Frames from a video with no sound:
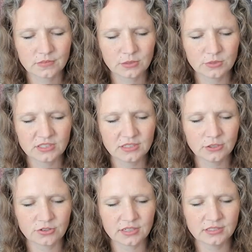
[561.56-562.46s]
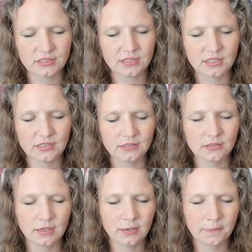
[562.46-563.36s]
What's interesting is
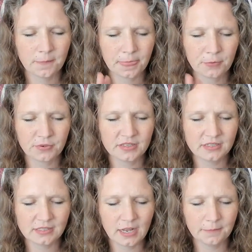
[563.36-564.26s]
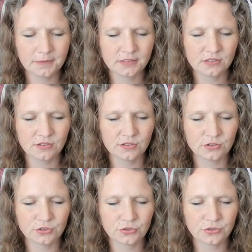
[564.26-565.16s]
when this happens to the
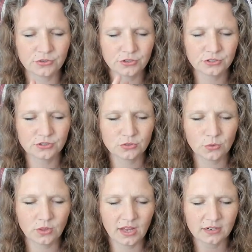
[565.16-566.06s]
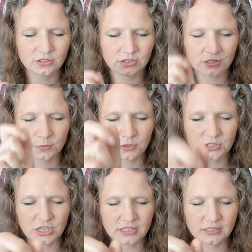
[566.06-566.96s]
little girl, her soul actually is
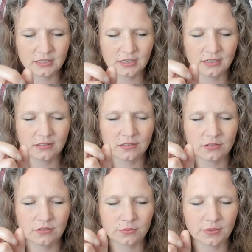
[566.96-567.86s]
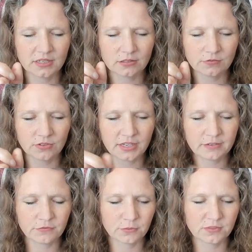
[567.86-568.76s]
projecting into the rays of
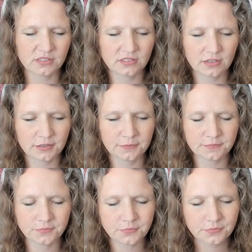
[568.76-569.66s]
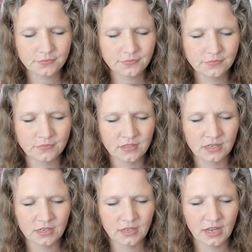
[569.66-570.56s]
light from the sun.
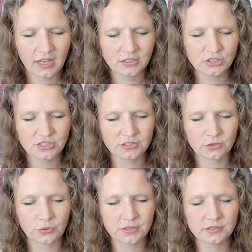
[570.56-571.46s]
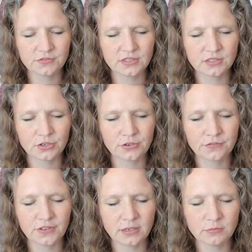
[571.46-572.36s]
And she's going to visit her
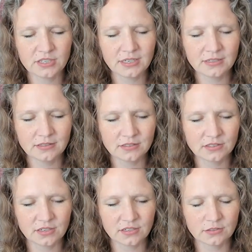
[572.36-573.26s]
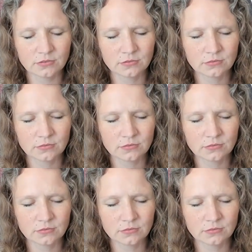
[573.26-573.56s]
family in the sun.